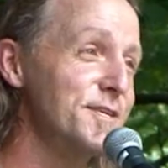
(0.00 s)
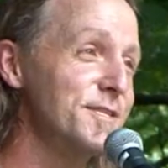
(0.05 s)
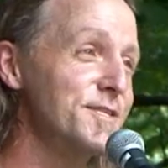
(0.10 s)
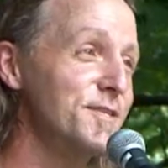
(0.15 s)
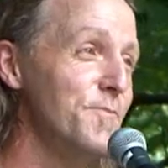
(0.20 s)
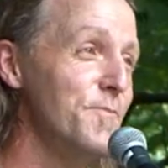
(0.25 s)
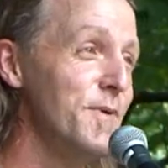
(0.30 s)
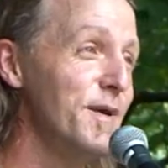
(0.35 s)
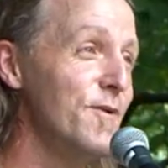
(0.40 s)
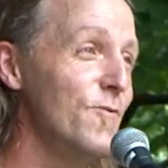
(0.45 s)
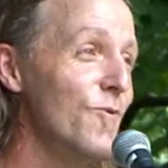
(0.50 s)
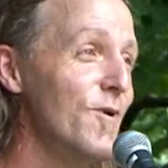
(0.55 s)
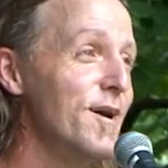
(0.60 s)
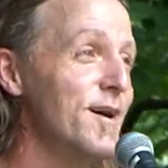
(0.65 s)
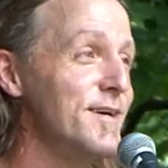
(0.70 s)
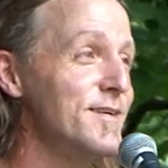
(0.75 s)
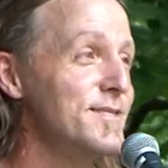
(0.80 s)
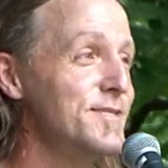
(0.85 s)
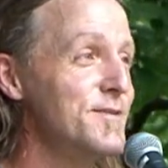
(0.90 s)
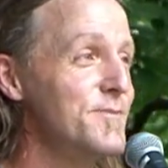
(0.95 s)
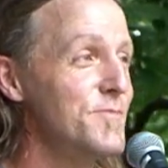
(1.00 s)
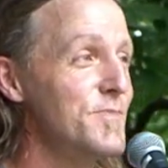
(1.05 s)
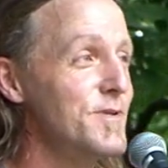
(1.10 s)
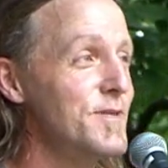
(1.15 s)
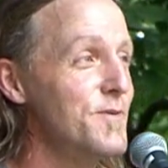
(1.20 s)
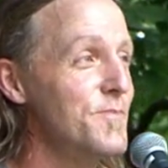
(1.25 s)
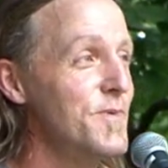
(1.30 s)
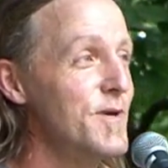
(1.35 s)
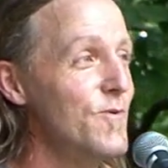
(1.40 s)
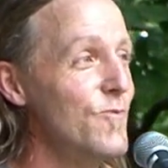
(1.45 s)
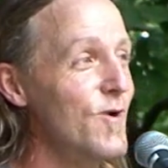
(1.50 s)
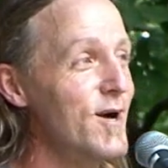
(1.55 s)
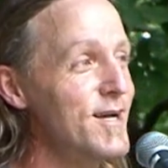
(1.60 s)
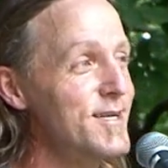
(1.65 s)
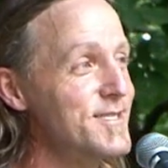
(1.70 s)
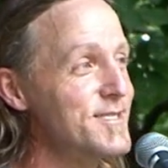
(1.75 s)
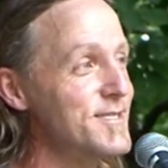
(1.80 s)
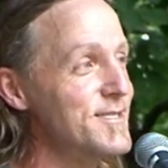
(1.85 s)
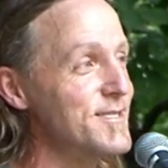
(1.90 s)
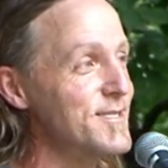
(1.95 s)
this the Midwest, but the
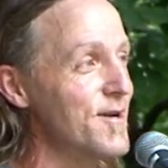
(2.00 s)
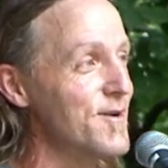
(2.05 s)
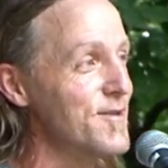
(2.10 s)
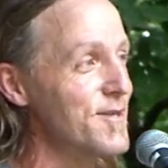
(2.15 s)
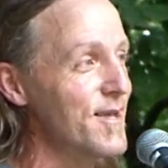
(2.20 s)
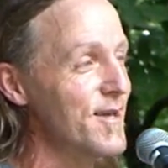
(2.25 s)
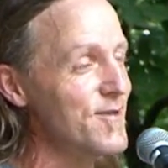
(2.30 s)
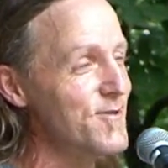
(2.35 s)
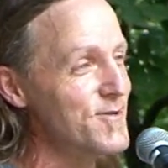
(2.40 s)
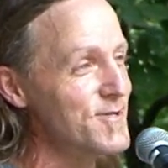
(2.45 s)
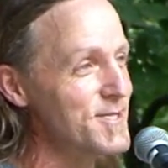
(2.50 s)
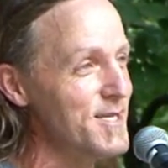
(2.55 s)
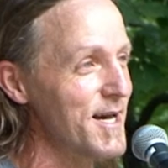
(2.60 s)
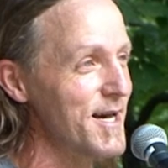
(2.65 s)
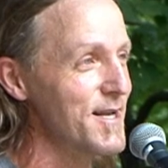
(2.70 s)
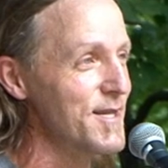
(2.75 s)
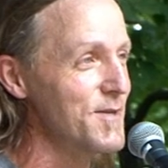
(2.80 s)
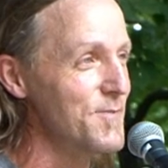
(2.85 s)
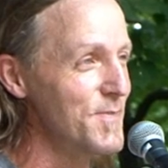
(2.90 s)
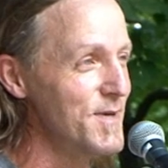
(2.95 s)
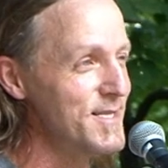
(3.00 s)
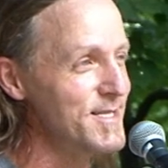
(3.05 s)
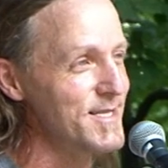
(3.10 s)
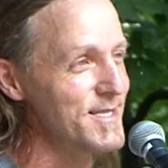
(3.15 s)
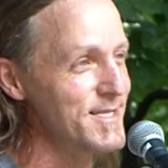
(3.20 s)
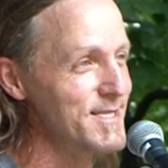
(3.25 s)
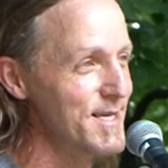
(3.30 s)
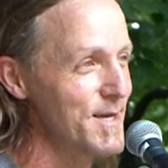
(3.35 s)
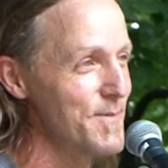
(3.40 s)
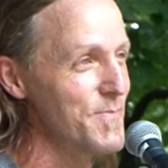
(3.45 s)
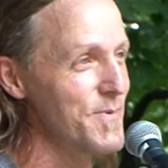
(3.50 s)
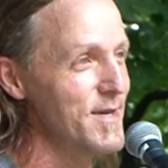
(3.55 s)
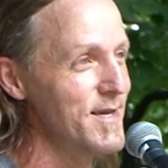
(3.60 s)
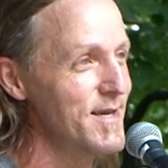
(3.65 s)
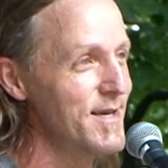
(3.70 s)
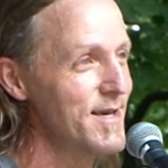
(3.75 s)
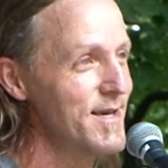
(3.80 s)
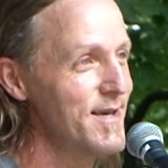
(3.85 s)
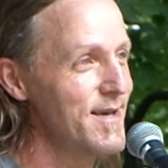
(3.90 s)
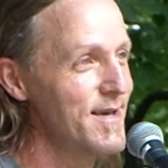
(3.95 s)
Midwest is on the other side of the Mississippi.
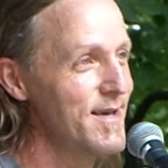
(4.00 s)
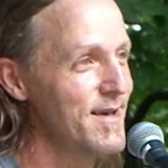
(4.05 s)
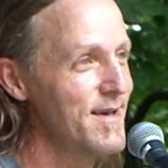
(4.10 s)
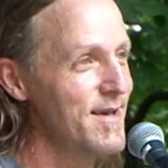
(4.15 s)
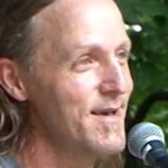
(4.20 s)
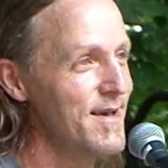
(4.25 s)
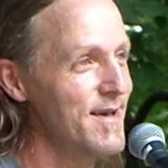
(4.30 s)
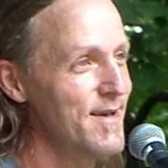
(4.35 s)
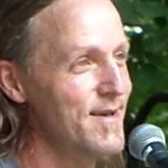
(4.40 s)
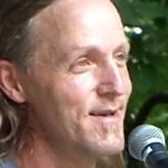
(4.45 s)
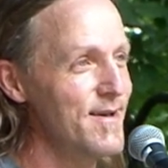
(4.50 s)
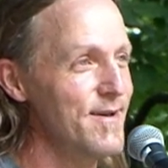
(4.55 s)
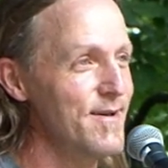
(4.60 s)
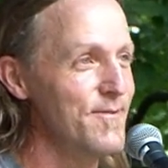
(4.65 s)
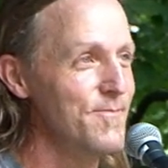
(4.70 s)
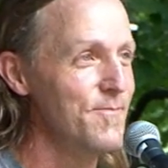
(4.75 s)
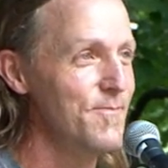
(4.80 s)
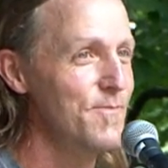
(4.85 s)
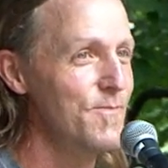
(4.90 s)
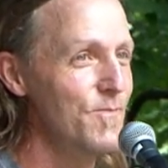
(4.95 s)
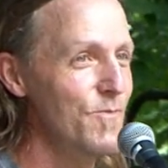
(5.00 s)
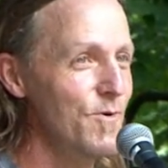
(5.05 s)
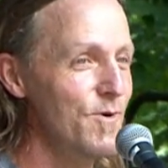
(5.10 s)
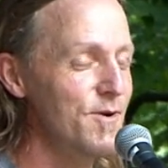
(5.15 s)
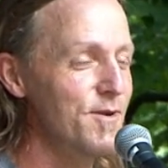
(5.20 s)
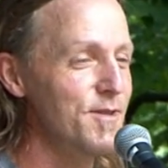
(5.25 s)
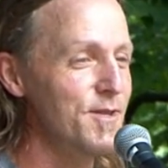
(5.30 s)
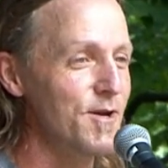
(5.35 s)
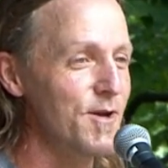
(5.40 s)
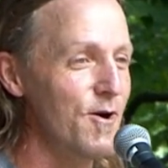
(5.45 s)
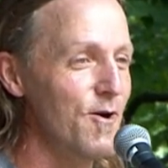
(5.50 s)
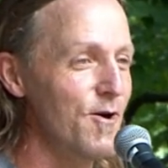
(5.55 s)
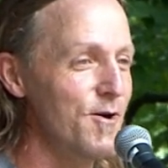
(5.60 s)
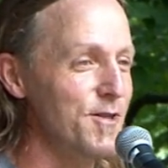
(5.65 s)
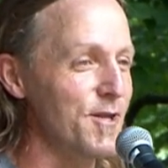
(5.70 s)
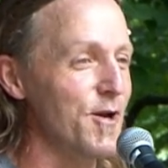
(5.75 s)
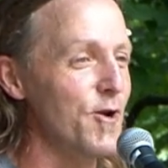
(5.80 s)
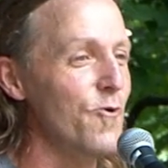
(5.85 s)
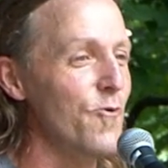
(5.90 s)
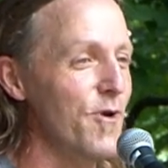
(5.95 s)
Um, we're in the on
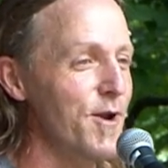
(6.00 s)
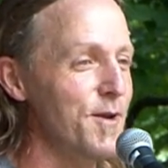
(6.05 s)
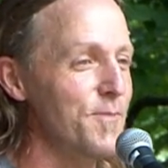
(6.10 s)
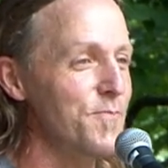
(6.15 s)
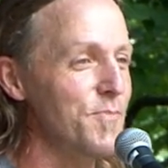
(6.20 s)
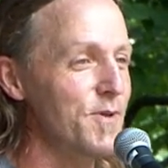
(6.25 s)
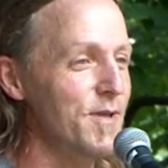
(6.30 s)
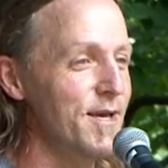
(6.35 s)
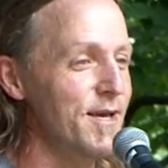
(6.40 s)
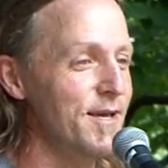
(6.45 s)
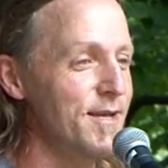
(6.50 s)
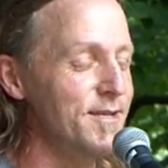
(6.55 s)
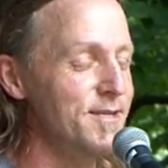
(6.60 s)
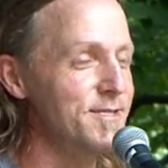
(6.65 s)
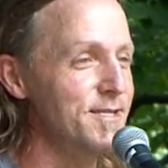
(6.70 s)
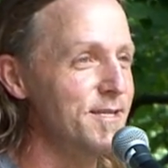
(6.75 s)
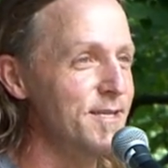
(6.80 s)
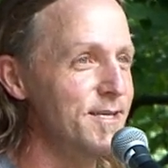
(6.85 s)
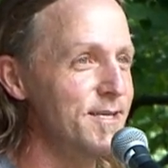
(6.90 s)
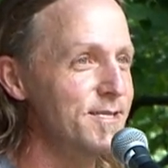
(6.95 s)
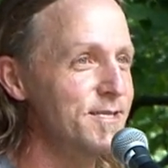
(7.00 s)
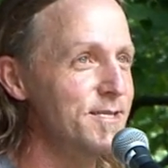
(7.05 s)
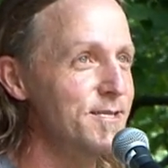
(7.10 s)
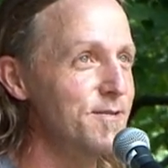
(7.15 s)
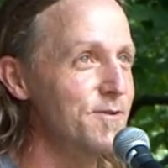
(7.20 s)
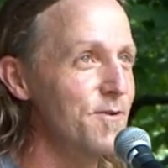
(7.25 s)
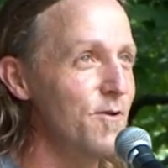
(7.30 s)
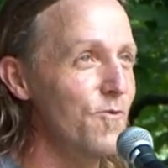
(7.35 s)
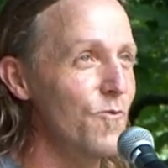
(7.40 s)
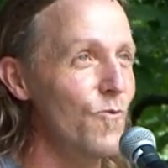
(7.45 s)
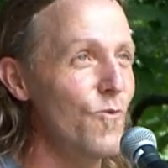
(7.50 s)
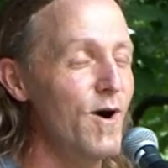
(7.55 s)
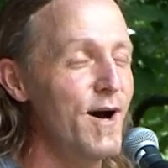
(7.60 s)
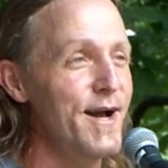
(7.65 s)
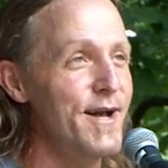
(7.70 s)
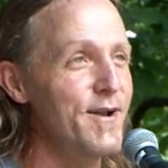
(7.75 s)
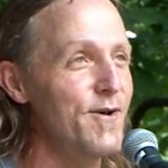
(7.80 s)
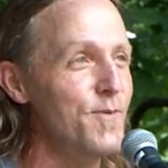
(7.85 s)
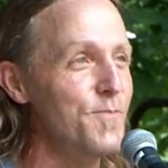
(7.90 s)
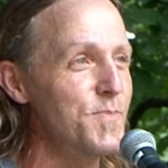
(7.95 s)
the Great Plains in this
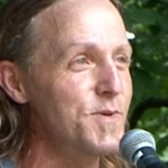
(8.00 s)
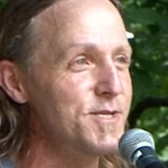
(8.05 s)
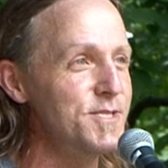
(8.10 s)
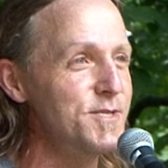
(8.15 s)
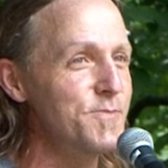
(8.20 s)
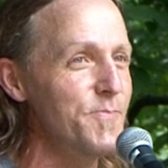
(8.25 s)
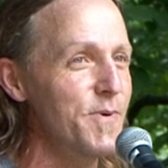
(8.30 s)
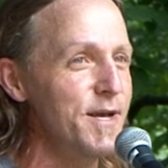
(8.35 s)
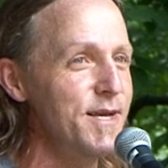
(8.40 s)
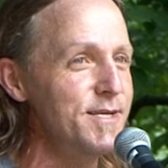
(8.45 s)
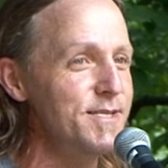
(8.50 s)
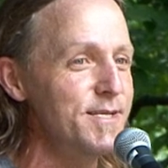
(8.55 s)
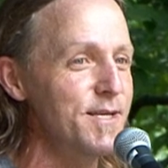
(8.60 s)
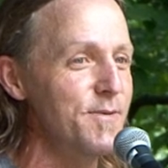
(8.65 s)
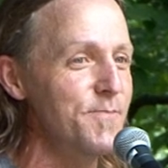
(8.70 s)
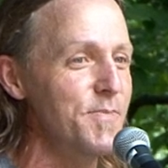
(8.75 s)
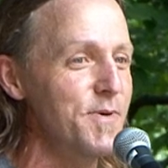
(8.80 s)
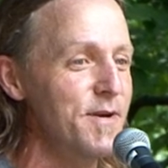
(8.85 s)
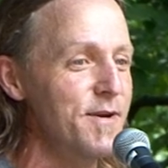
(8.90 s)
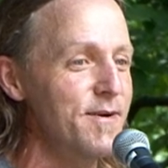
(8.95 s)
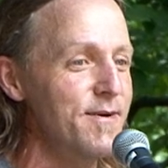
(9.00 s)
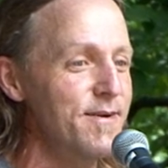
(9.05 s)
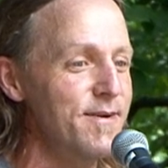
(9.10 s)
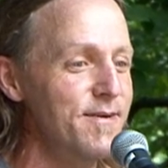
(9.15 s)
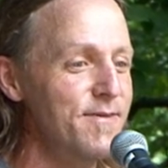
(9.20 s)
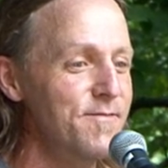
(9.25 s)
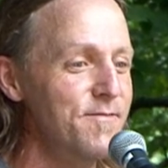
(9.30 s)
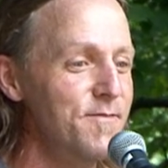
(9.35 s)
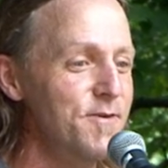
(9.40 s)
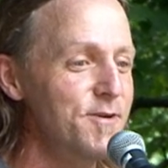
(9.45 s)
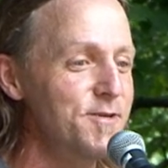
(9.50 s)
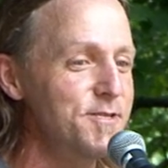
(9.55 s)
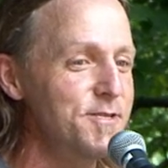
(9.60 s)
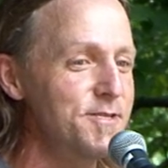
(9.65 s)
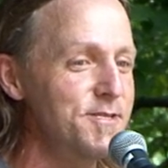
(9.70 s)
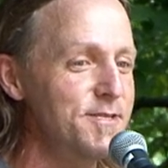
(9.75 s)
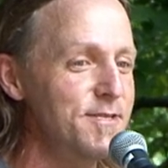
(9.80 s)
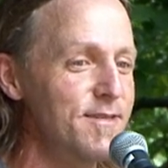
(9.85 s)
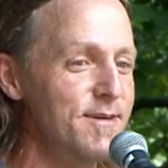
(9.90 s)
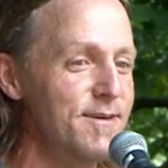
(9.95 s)
wide open space up here
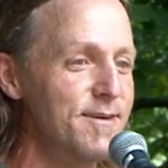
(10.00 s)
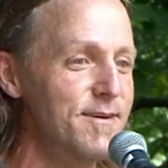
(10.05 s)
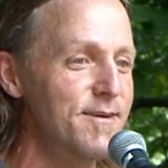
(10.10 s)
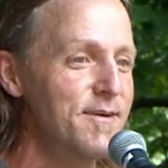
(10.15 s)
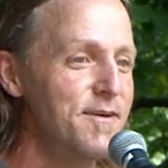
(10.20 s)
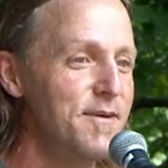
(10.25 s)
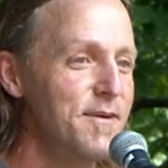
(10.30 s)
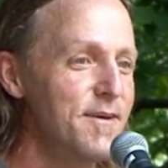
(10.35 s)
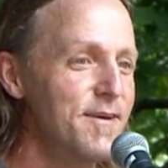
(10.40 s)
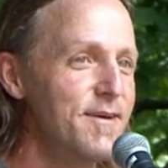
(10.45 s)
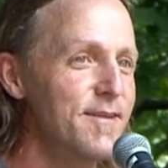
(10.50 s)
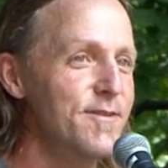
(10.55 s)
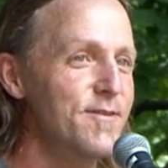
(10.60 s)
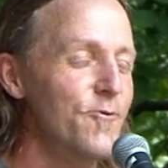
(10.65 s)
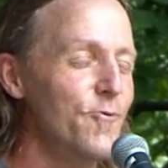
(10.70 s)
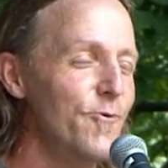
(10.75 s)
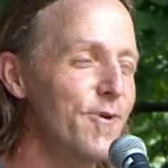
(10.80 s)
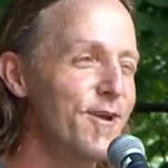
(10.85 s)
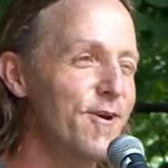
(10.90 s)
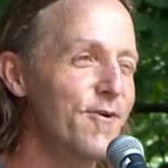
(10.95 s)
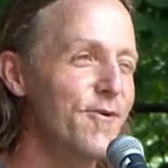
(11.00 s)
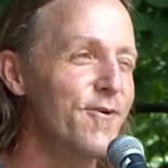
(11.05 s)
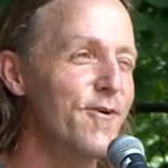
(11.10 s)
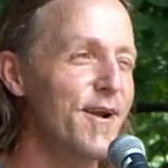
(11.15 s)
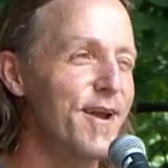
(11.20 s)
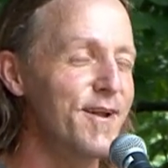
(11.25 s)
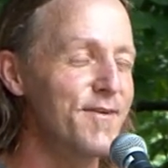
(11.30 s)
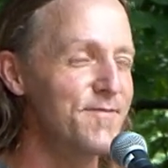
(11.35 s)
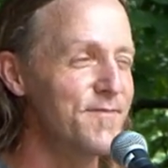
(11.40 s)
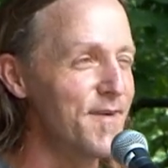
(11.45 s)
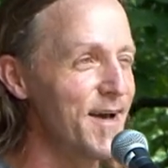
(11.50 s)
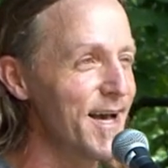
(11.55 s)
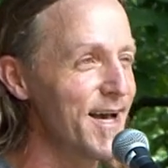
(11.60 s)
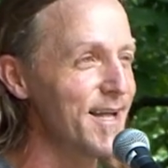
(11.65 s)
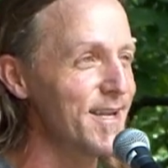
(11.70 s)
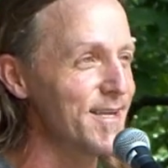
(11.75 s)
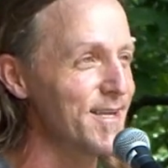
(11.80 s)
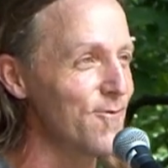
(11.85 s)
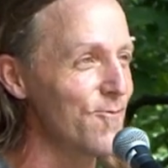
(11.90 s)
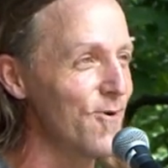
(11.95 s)
versus the the Rio Grande
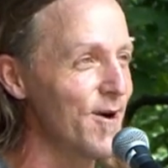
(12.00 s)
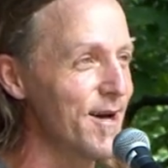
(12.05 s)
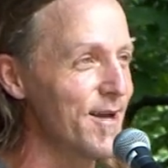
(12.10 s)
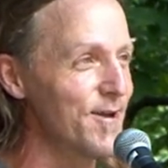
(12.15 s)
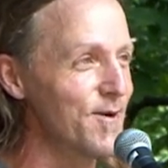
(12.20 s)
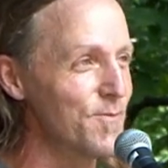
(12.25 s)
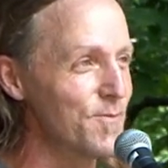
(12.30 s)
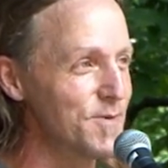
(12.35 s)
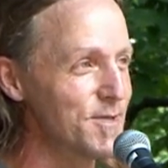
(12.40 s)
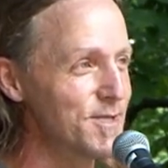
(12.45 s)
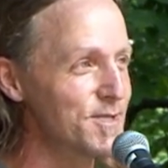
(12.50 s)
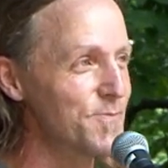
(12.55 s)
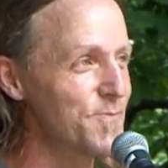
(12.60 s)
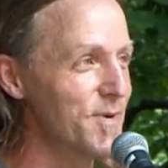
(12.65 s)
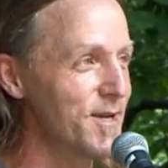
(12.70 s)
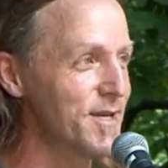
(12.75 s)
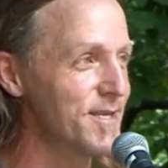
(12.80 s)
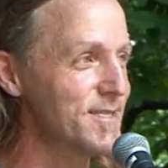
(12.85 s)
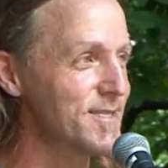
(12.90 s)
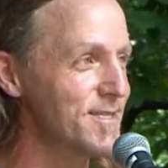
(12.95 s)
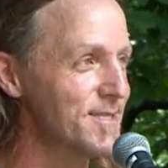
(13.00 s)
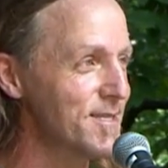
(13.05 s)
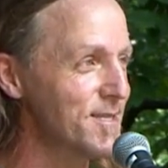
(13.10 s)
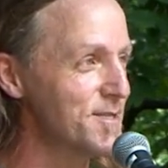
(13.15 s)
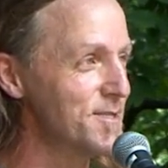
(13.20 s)
Valley wide open spaces